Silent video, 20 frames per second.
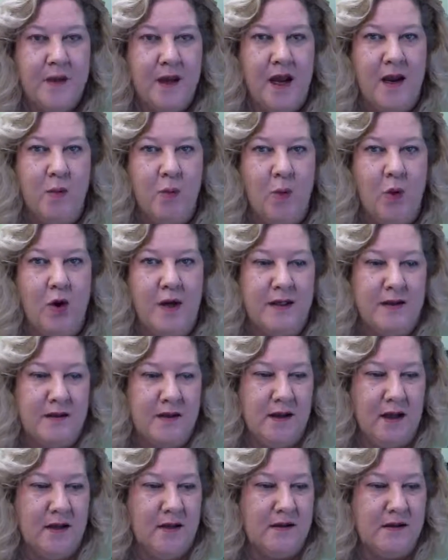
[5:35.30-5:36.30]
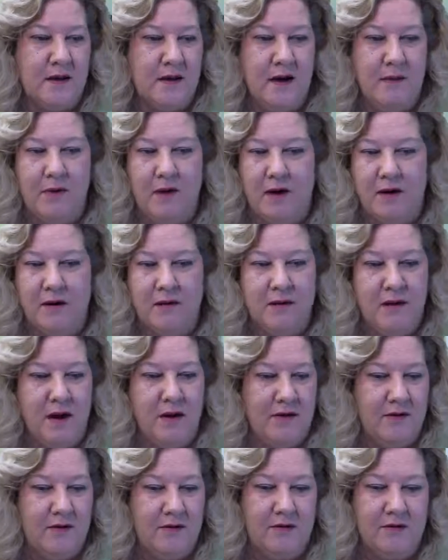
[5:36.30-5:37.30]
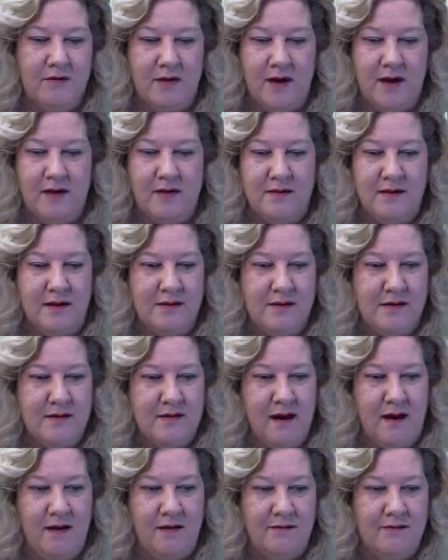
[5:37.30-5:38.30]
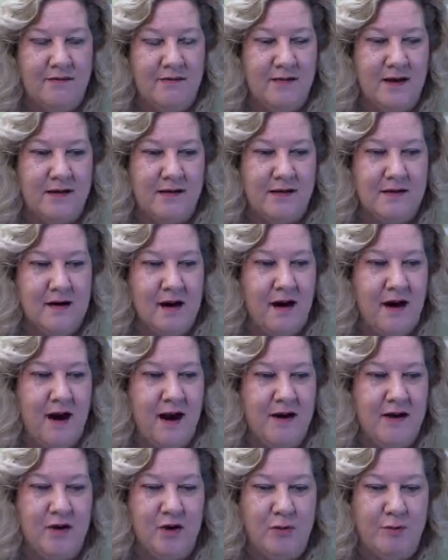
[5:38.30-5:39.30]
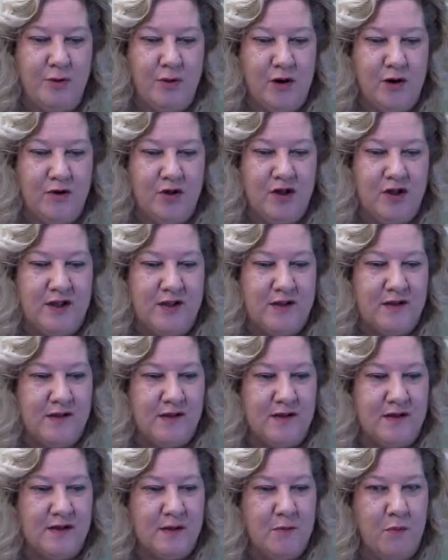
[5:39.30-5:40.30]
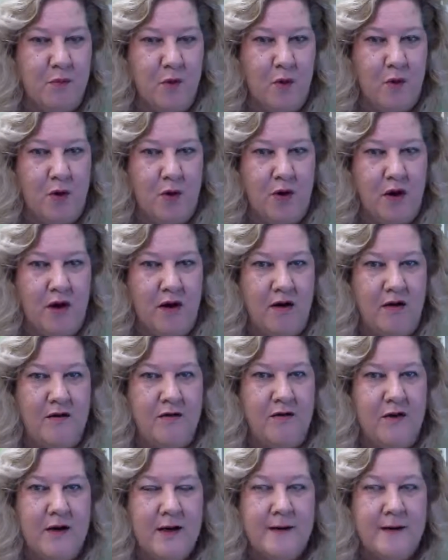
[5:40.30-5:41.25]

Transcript: and what it does. And I'm like, no, that's not how you approach this. It's more of,